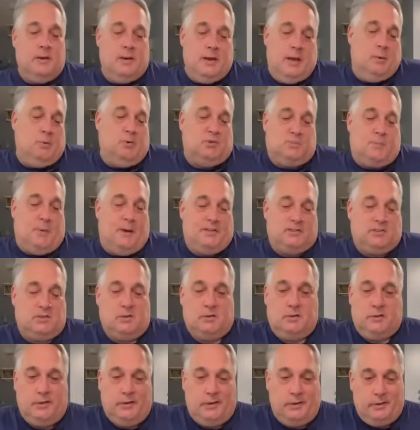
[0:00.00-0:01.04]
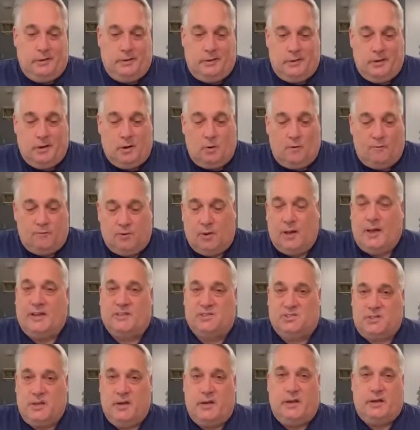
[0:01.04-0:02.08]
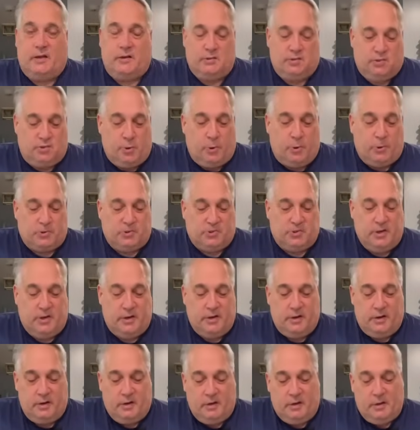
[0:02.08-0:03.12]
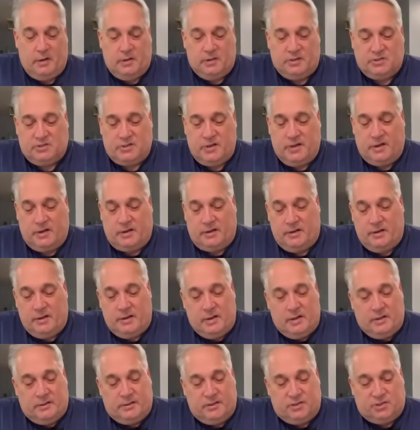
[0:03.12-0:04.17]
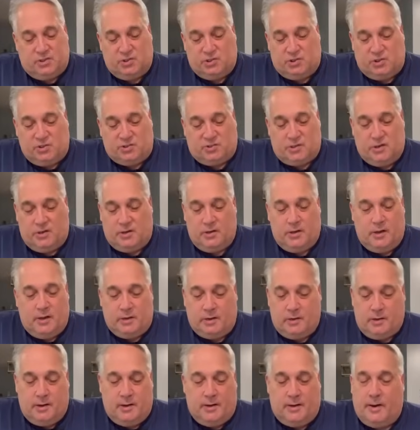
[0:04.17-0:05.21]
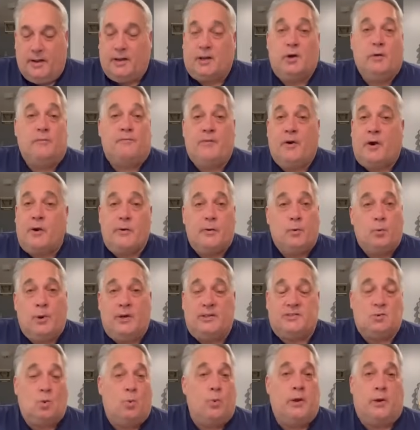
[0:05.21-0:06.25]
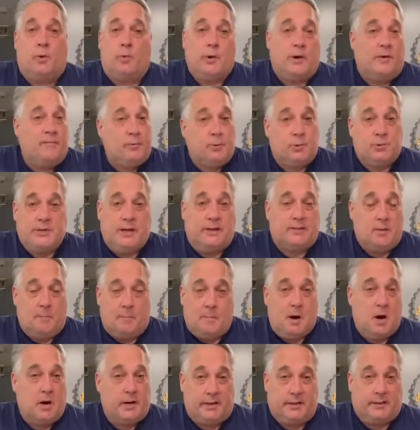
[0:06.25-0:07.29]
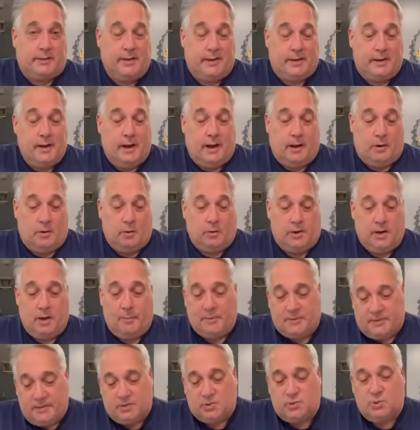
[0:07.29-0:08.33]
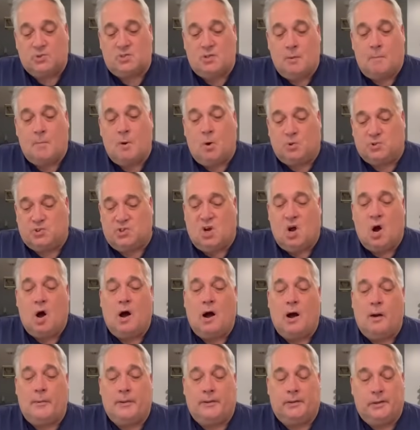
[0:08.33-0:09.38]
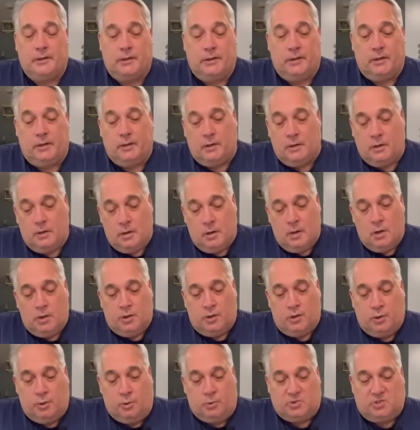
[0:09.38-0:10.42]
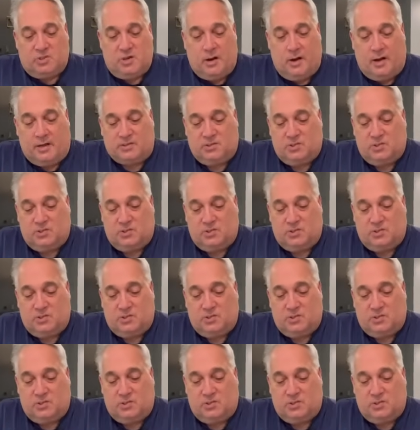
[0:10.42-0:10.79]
It was basically flank steak, skirt steak. This is just, and it could vary week to week. Whatever was at the market, they got. Okay, but this was the most commonly used cut.